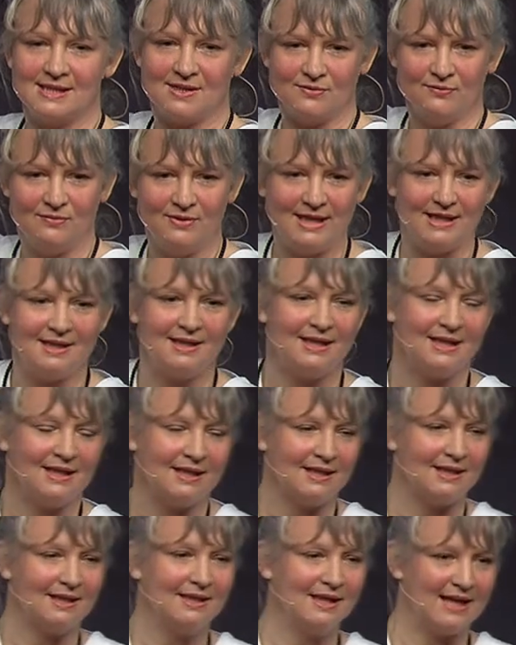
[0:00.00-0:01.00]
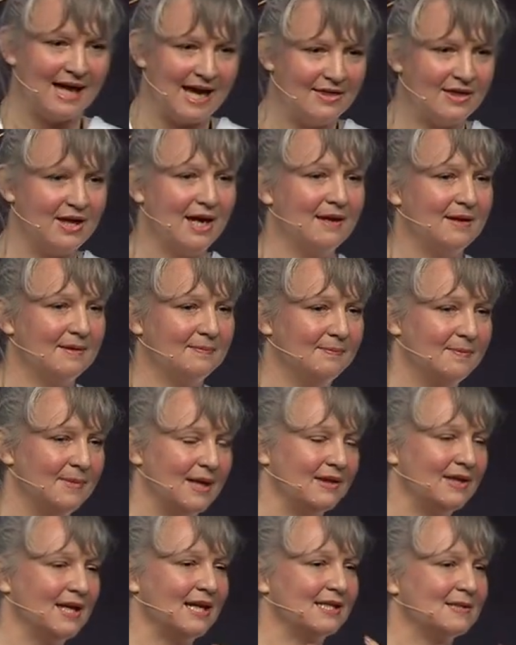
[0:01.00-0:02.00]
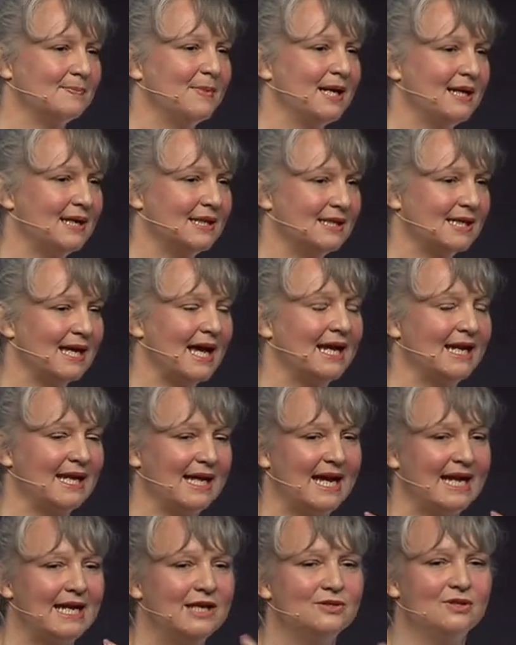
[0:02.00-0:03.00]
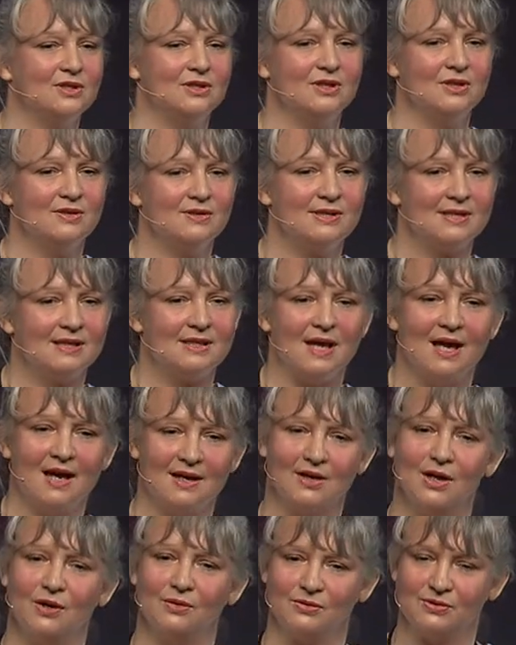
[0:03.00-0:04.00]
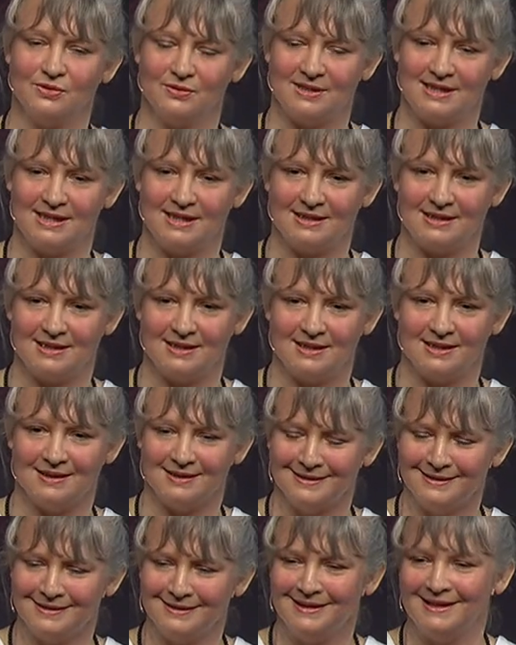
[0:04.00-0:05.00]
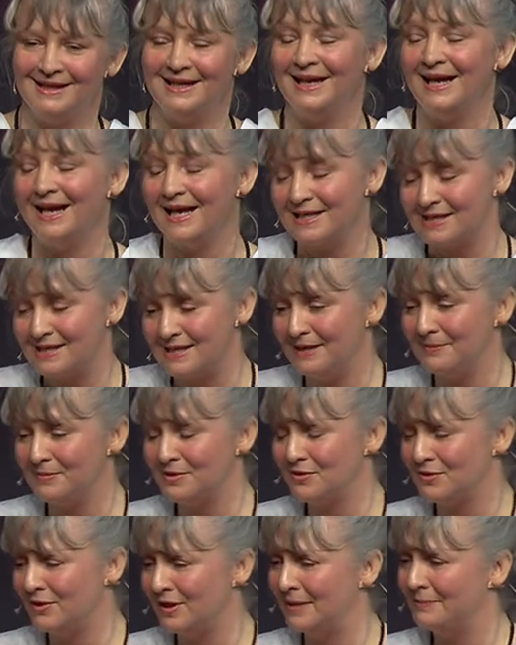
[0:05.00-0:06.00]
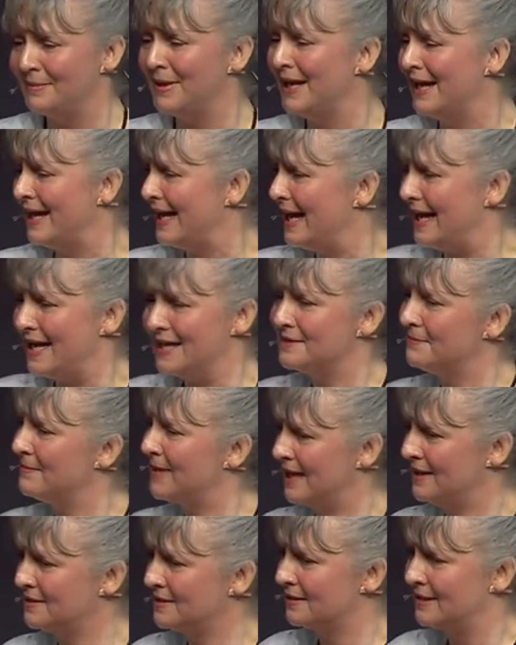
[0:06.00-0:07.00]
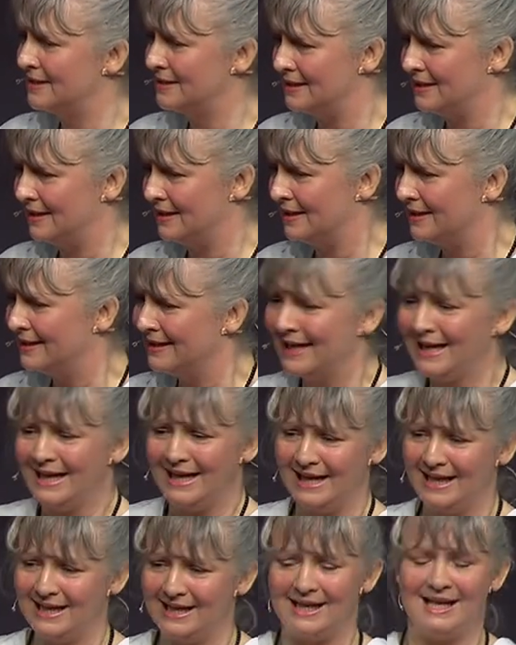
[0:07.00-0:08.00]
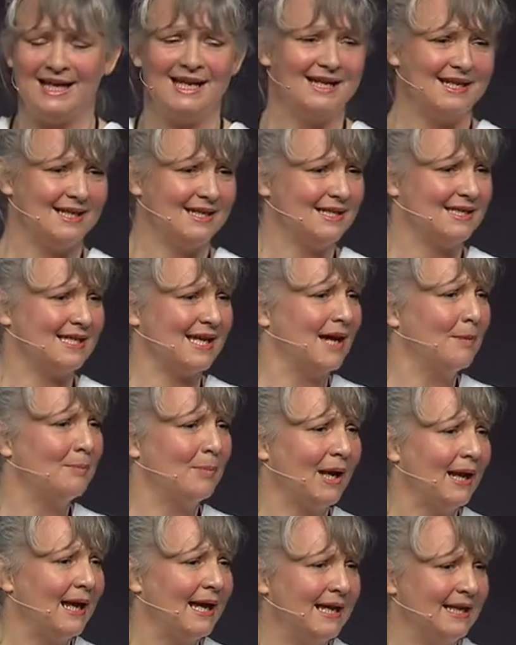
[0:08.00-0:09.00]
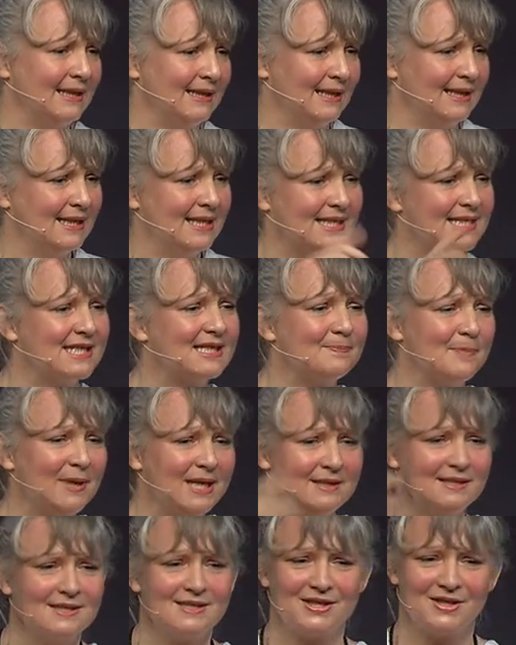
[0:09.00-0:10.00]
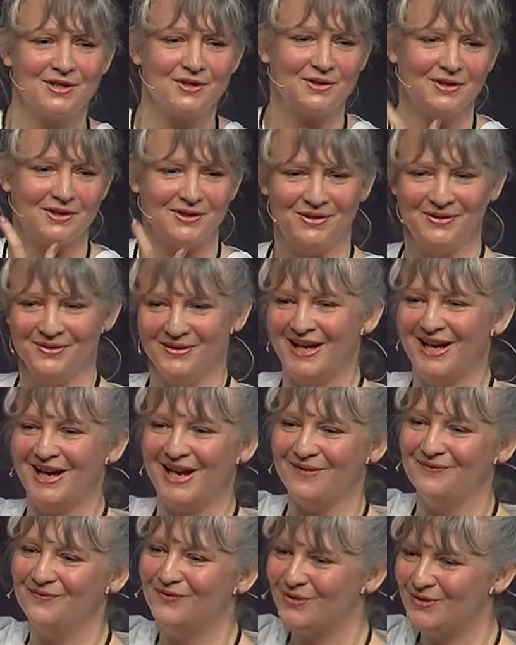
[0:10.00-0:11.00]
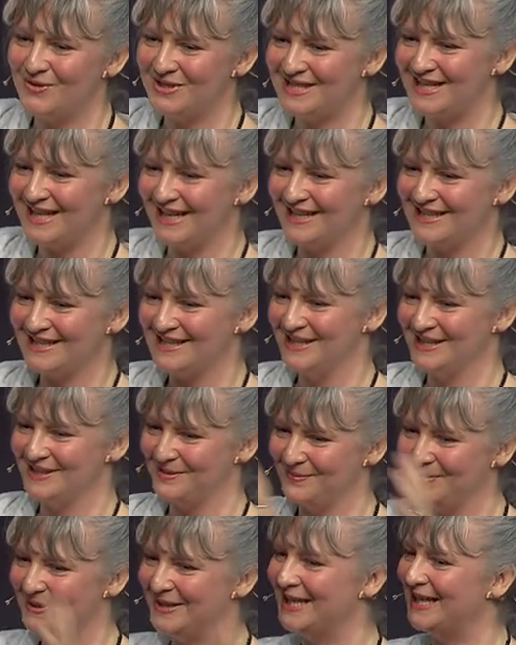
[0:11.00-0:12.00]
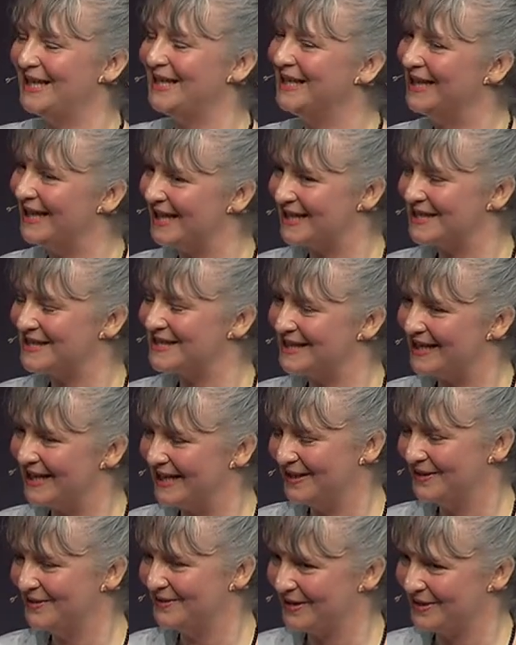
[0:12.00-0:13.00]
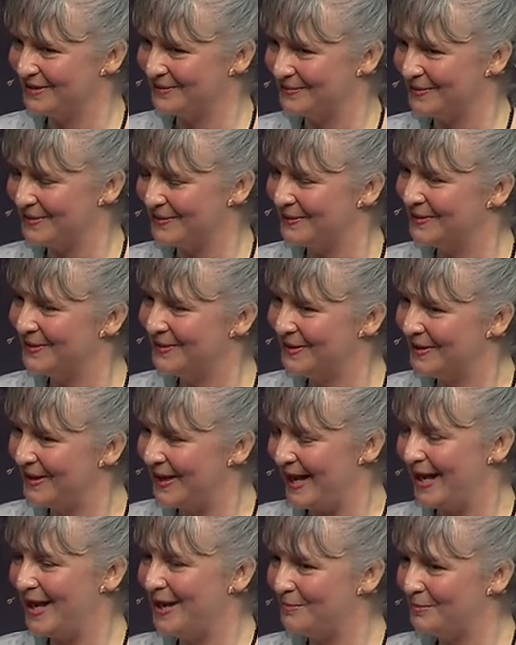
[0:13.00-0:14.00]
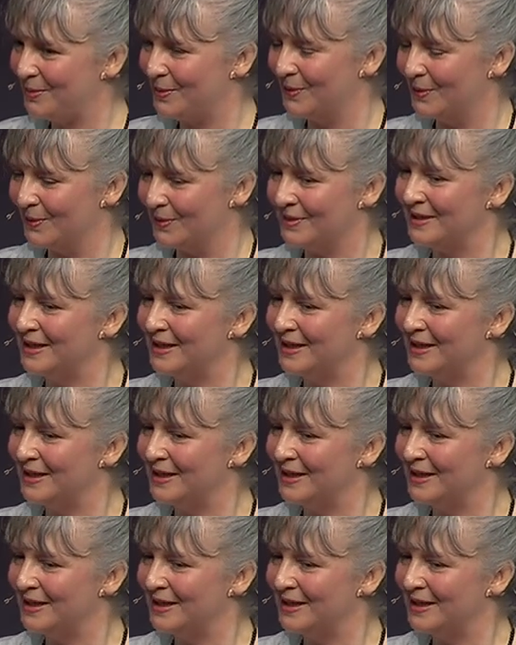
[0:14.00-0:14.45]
rethink their space and introduce a cultural city. Slipstream is a mad idea. It is a plane that spins through and vortexes within this incredible airport.